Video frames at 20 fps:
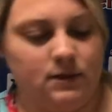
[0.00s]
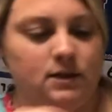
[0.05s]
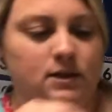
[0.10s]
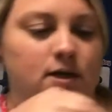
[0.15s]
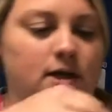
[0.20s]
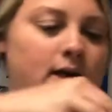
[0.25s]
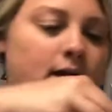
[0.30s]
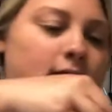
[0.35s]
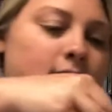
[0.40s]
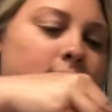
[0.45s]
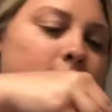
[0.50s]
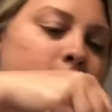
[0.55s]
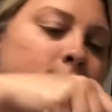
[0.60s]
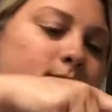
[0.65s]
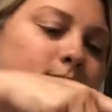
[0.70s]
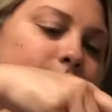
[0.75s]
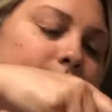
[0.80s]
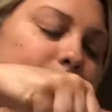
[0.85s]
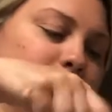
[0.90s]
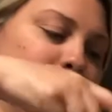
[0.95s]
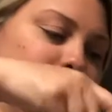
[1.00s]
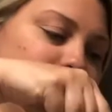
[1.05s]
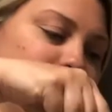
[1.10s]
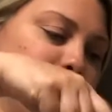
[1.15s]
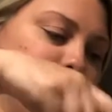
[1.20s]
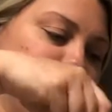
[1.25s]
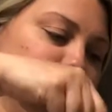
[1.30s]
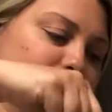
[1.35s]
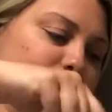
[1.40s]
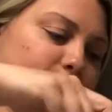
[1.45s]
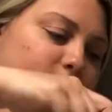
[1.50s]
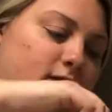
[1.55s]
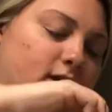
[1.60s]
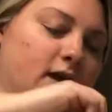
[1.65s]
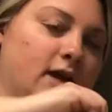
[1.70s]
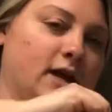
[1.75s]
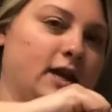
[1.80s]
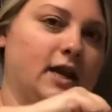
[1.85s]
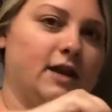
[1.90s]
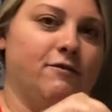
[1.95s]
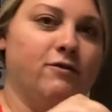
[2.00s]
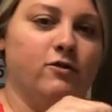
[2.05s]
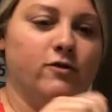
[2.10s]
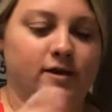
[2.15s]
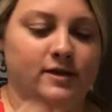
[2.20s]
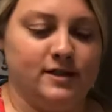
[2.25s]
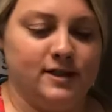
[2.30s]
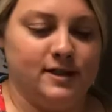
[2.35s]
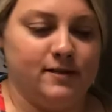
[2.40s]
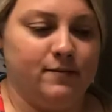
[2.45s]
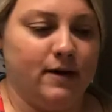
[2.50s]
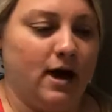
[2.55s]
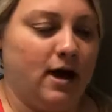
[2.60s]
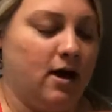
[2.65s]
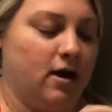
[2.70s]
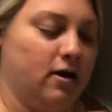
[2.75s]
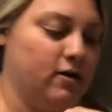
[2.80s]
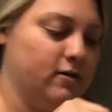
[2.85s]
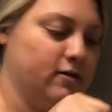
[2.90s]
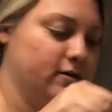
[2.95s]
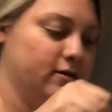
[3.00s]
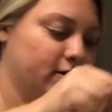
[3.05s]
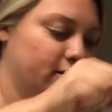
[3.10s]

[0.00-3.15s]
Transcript: Okay, and if you can smell,